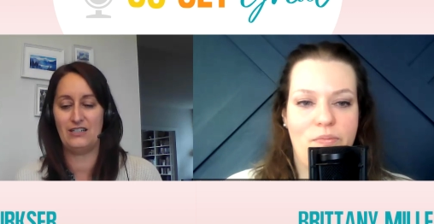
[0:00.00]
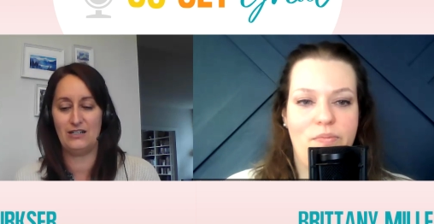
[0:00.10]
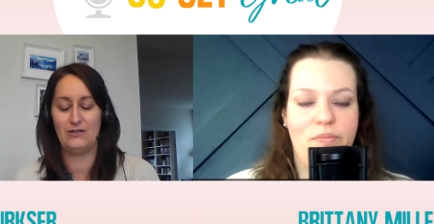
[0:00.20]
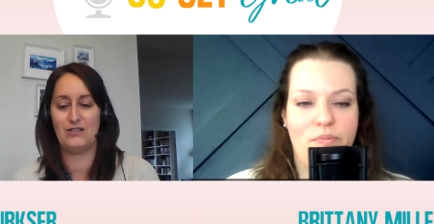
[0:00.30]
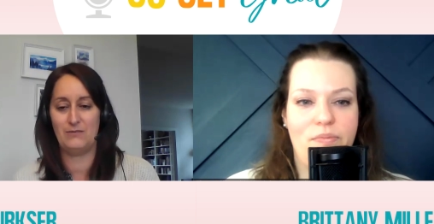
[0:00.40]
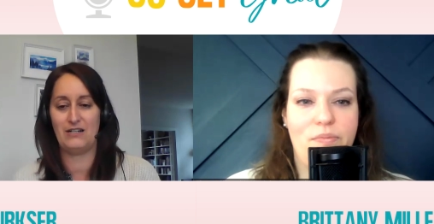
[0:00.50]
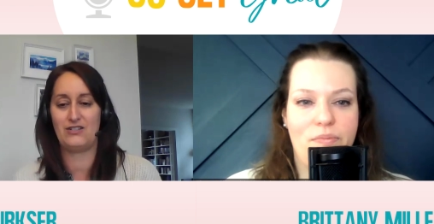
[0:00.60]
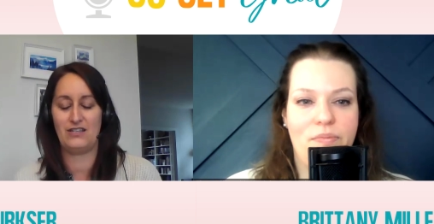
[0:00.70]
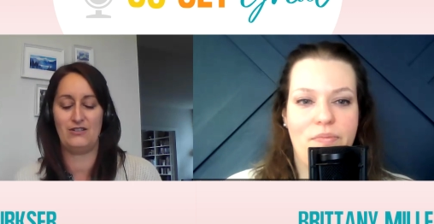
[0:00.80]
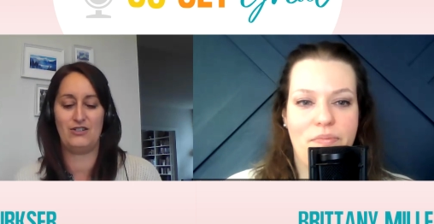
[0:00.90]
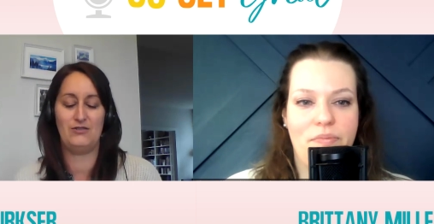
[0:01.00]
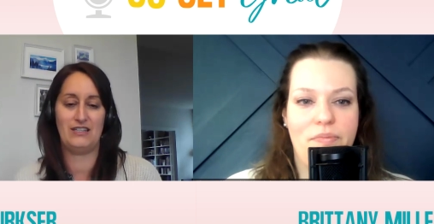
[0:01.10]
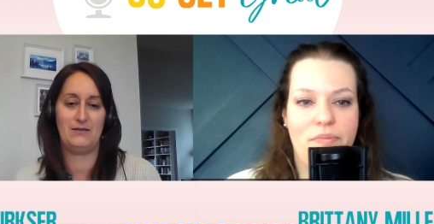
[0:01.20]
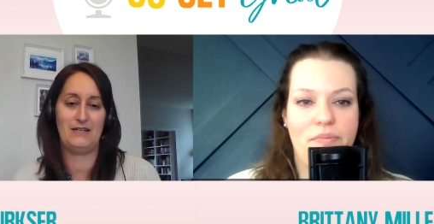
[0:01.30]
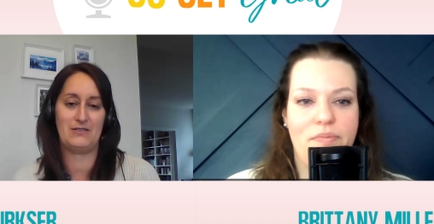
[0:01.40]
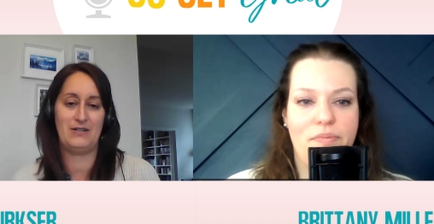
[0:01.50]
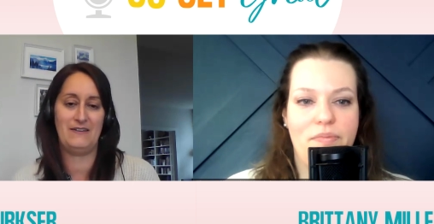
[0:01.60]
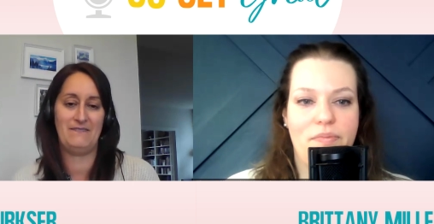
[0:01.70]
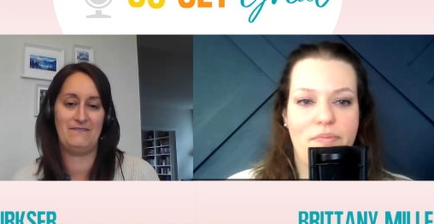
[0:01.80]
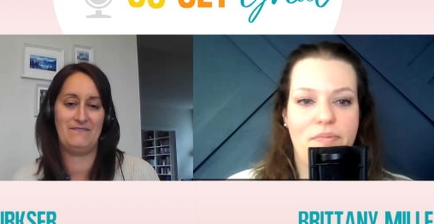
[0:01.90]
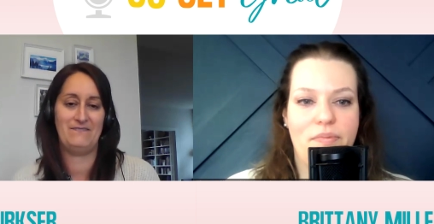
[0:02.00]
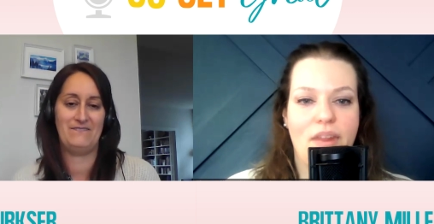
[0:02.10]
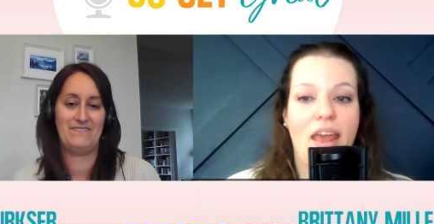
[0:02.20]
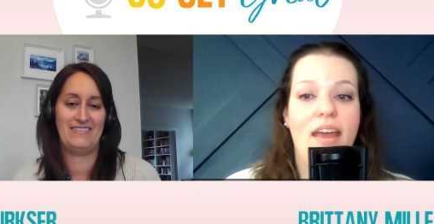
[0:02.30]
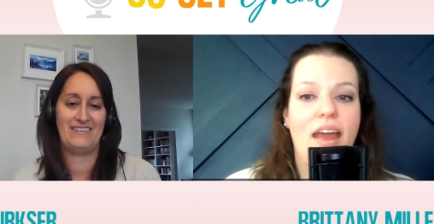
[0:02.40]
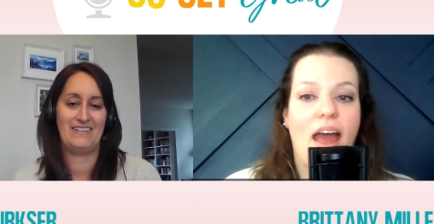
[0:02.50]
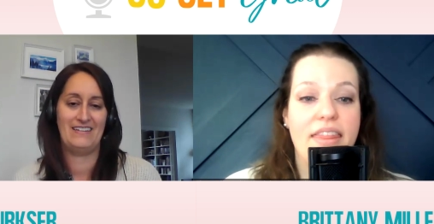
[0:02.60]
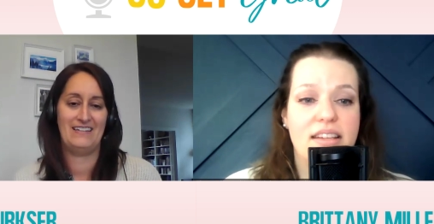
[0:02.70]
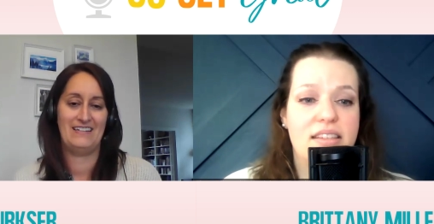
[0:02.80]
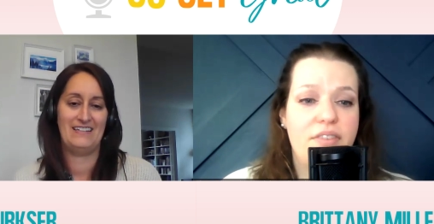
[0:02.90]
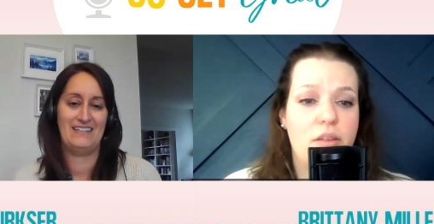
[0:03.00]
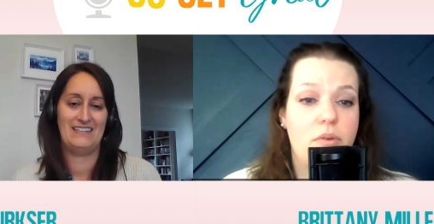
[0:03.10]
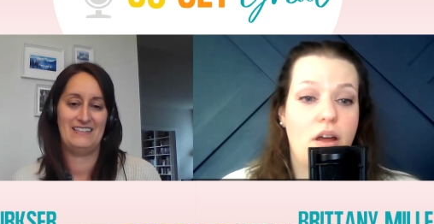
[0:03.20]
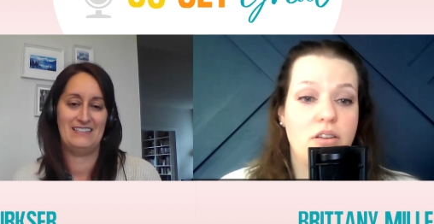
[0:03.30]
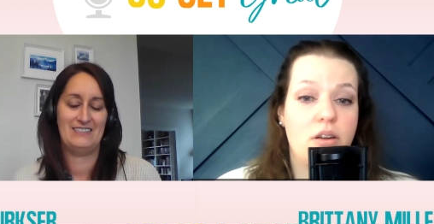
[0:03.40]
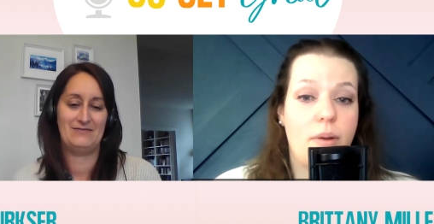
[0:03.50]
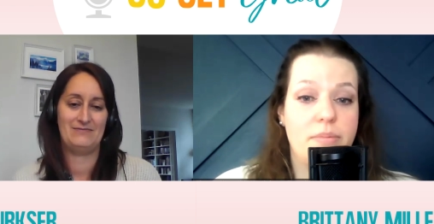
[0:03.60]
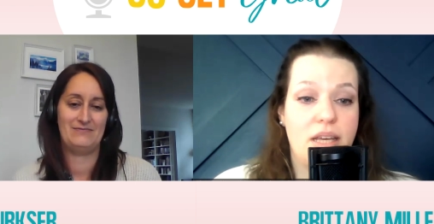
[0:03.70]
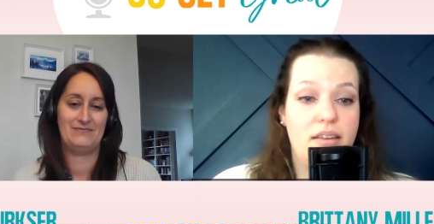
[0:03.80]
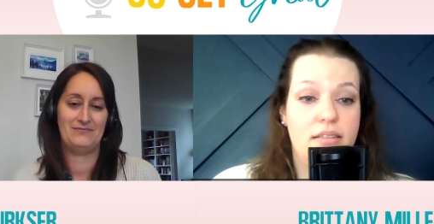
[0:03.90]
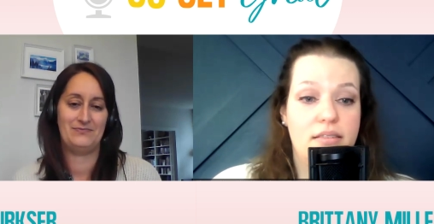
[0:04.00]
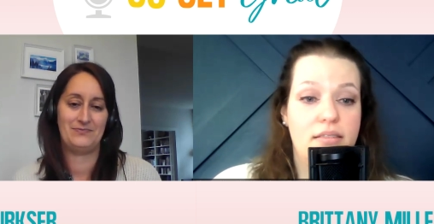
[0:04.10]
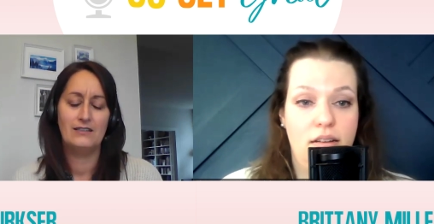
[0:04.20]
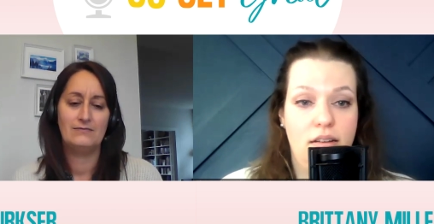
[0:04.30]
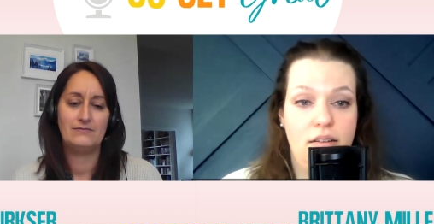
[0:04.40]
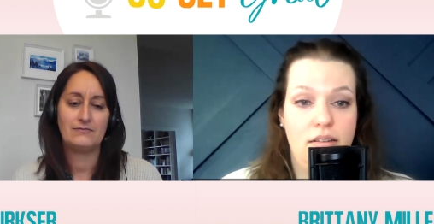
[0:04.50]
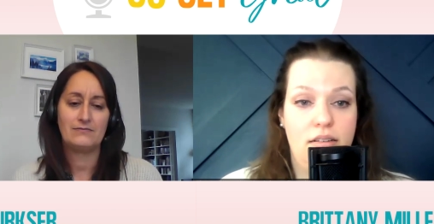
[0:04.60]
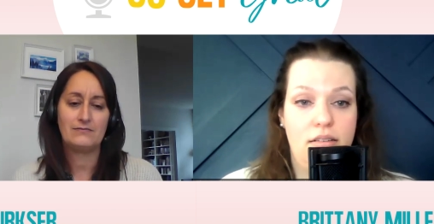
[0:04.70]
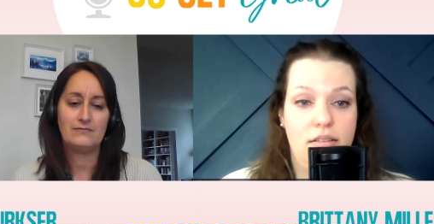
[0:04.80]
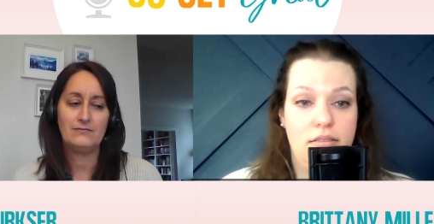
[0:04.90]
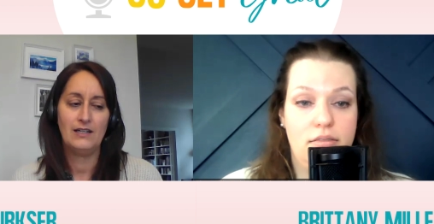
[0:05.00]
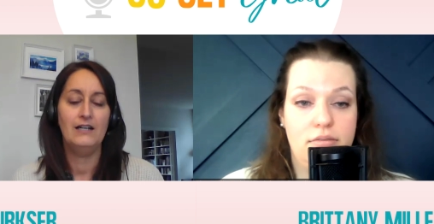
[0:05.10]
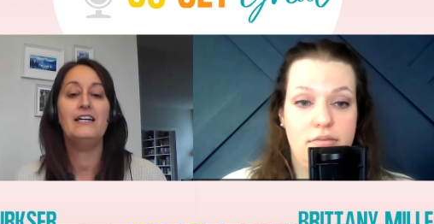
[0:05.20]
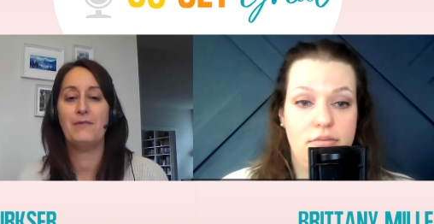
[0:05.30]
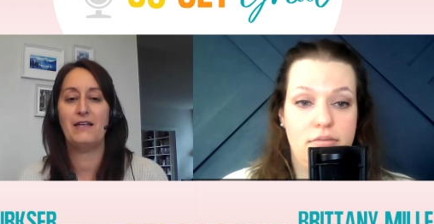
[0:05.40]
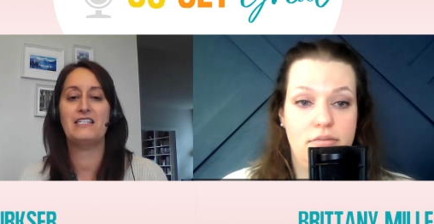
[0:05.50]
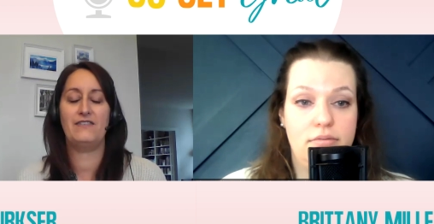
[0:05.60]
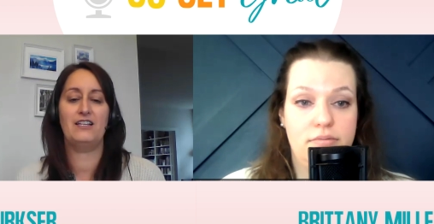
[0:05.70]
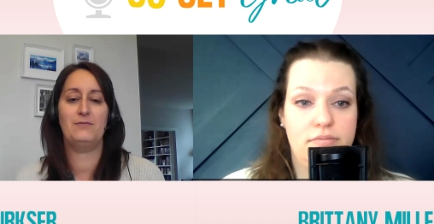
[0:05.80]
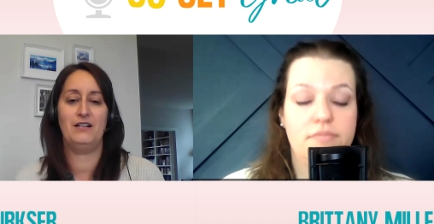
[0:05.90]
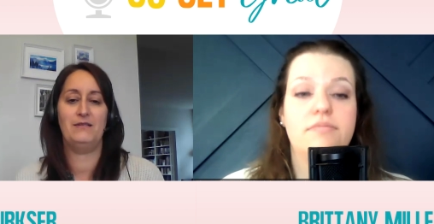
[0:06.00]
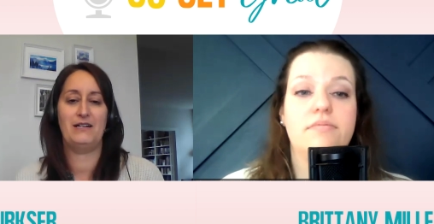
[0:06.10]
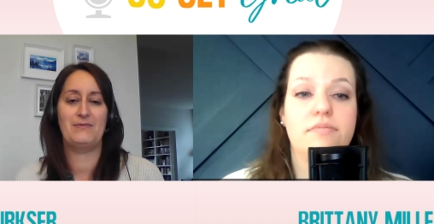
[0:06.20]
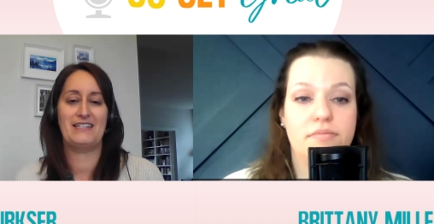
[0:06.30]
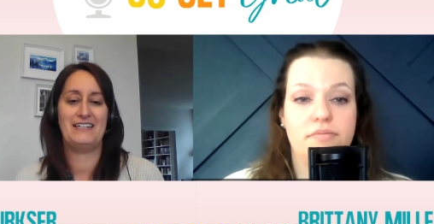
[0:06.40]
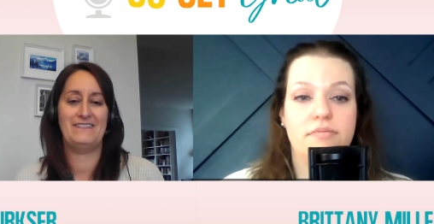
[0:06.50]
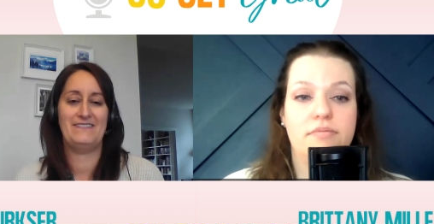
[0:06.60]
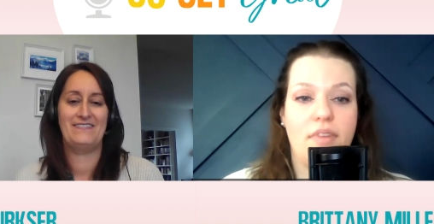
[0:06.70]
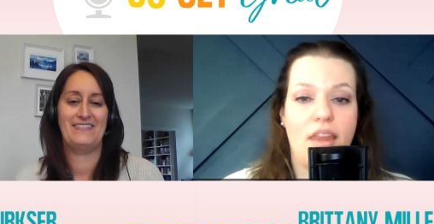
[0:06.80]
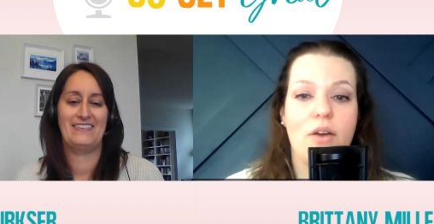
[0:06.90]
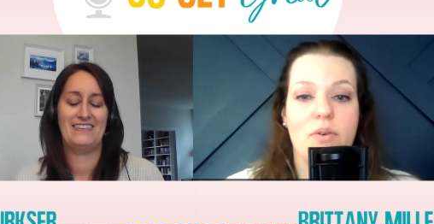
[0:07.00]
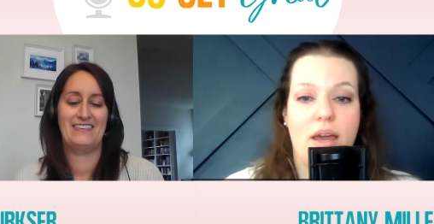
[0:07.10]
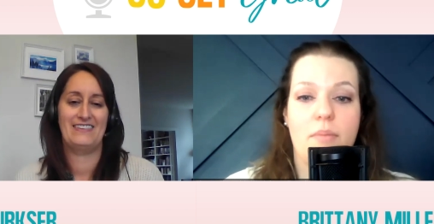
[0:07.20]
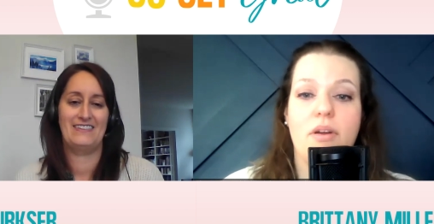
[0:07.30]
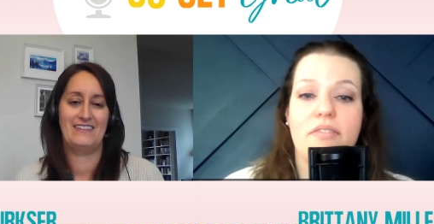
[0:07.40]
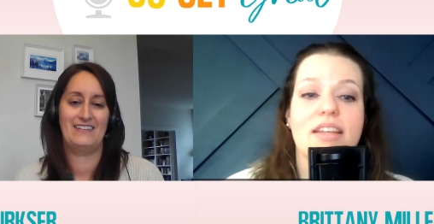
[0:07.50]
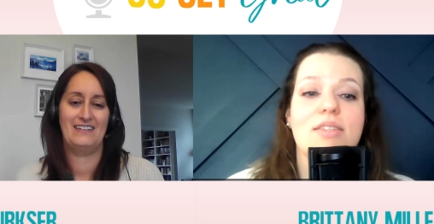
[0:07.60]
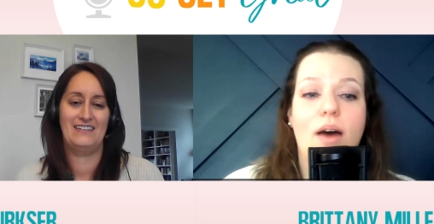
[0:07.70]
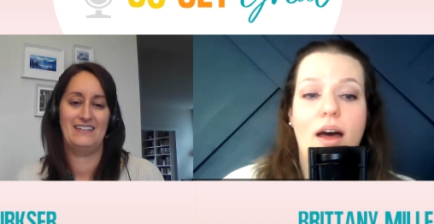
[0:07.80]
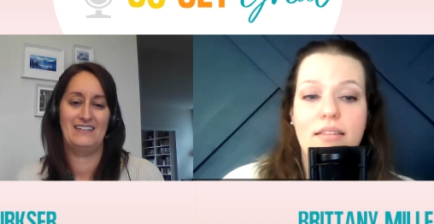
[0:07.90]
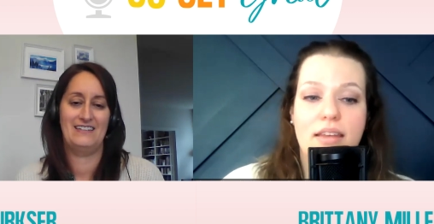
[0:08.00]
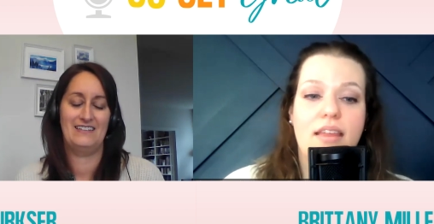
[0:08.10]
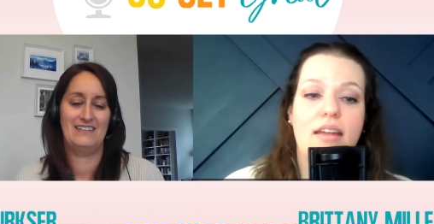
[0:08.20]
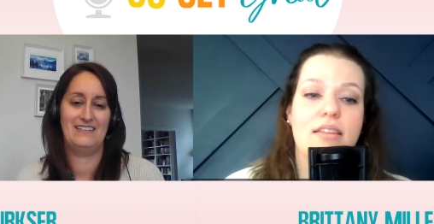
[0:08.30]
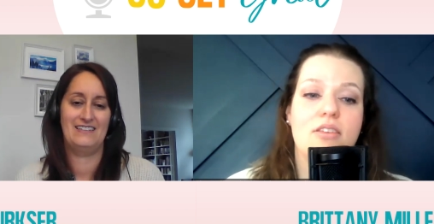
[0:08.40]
Speaker 1: know to make sure that you're choosing the best one.
Speaker 2: And that's available on your website? Yep, that's available on my website. Okay, perfect. So I'll link that in the